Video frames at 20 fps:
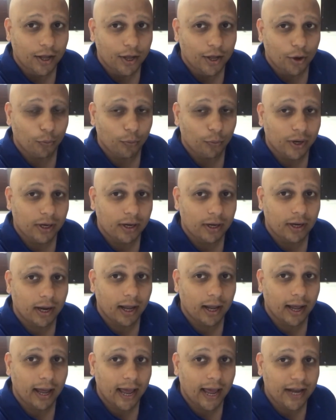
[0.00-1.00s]

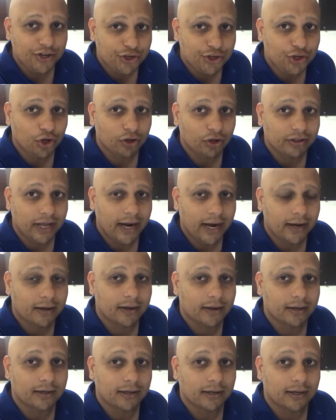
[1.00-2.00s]
will ensure
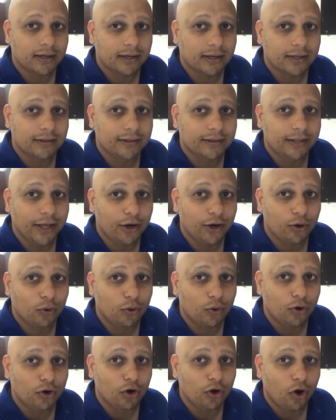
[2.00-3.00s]
that there
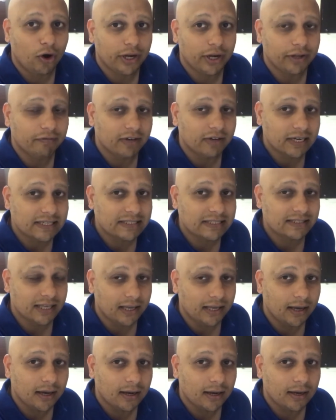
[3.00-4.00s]
would not even a
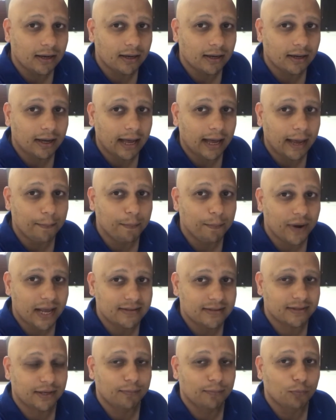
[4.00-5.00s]
single
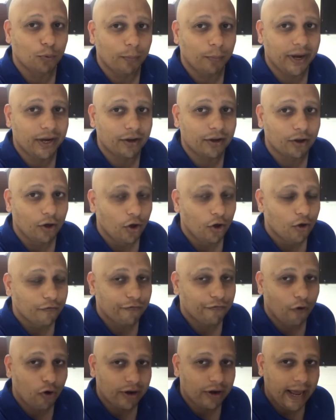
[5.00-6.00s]
embarrassing moment
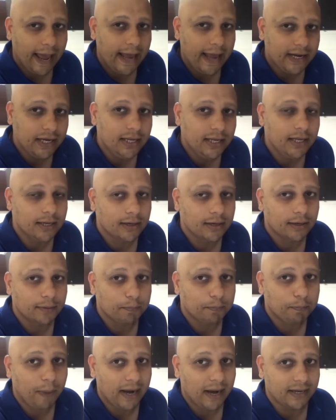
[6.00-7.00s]
for any
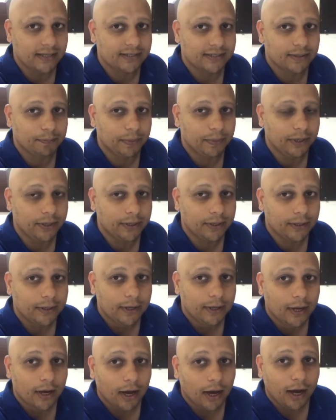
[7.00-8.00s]
participant.
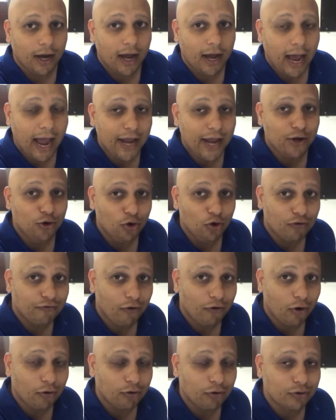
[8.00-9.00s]
I look
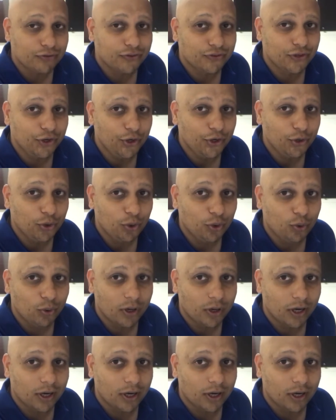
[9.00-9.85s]
forward to see you